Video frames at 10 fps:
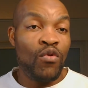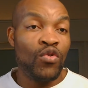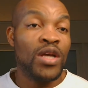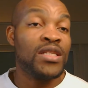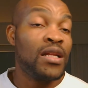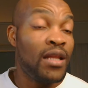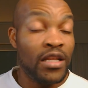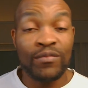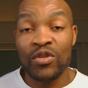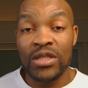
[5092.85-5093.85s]
you can start telling
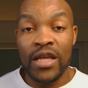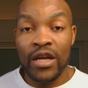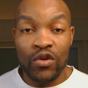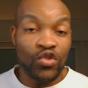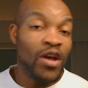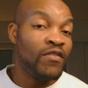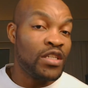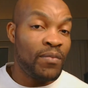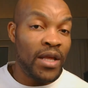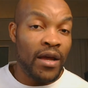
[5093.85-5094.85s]
sporting directors you have this
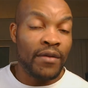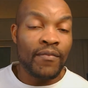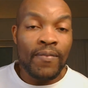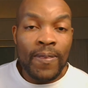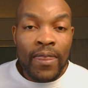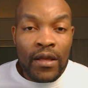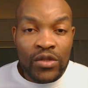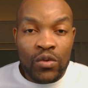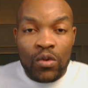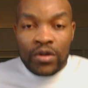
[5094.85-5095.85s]
player.
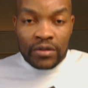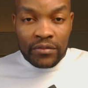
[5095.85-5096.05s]
So